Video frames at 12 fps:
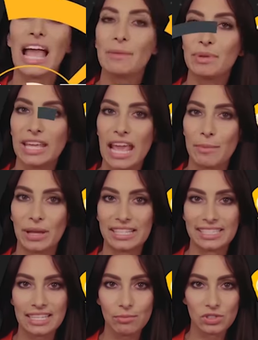IBM
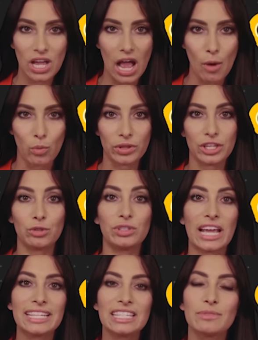has teamed up with the
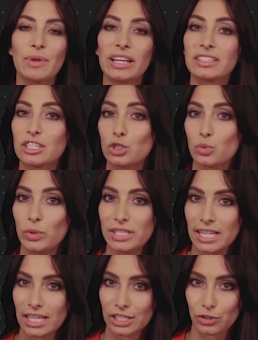United Bank of
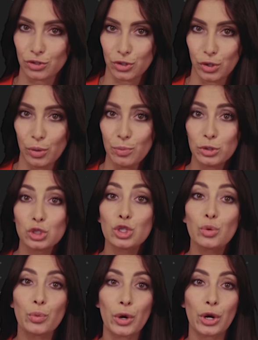Switzerland Group
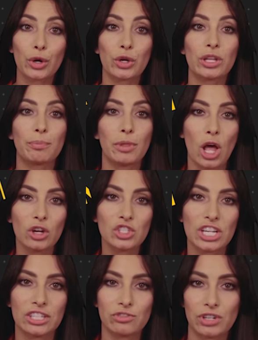to work on a
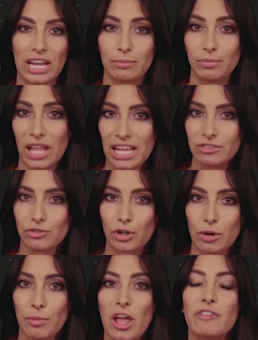blockchain trade
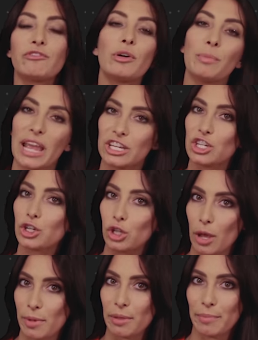platform for major
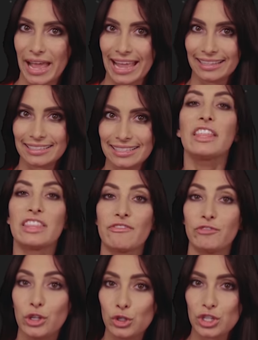global banks. The
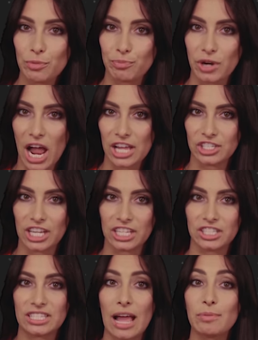future
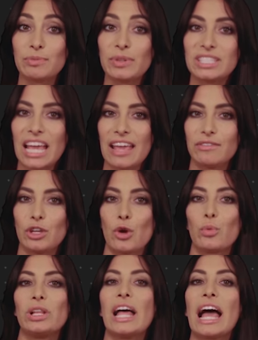product, dubbed
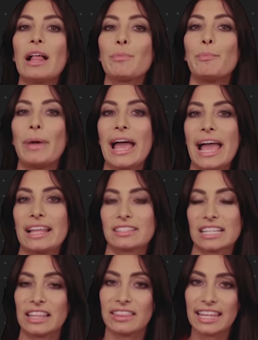Potavio, will help
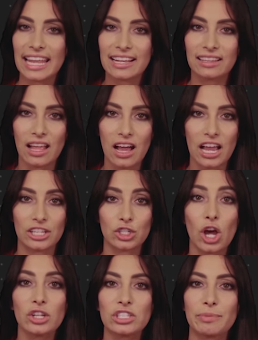banks and their
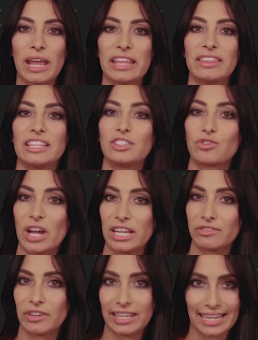clients automate the
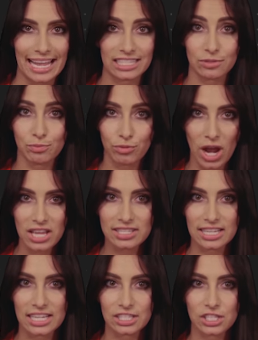trade finance
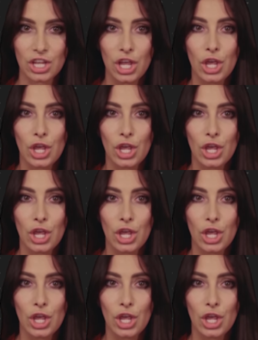process,